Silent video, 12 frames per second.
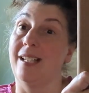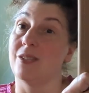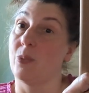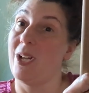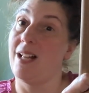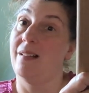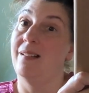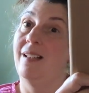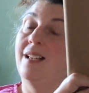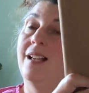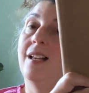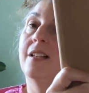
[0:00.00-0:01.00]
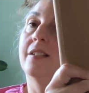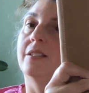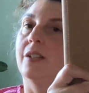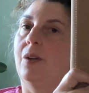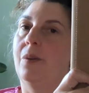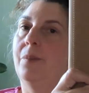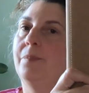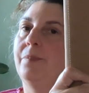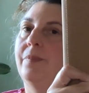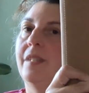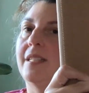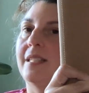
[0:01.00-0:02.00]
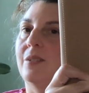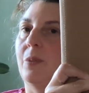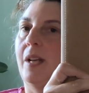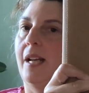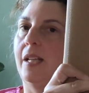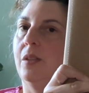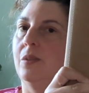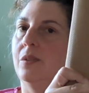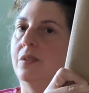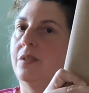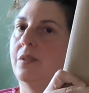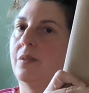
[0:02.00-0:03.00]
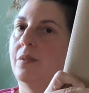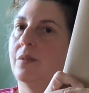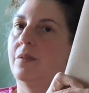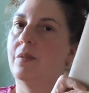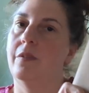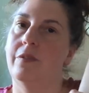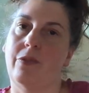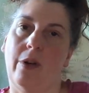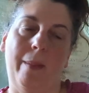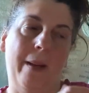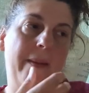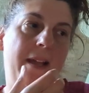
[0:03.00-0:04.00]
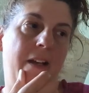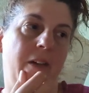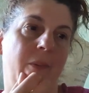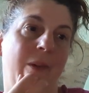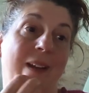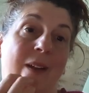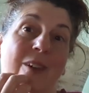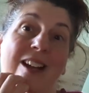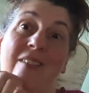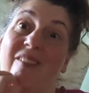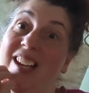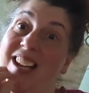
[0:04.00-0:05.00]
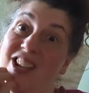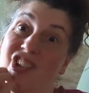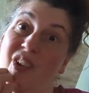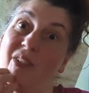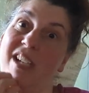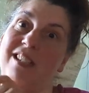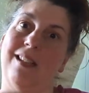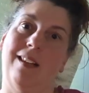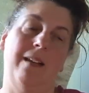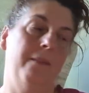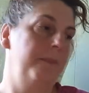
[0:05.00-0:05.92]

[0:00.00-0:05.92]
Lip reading: as well. So this is what I used for my pattern when I went on vacation recently.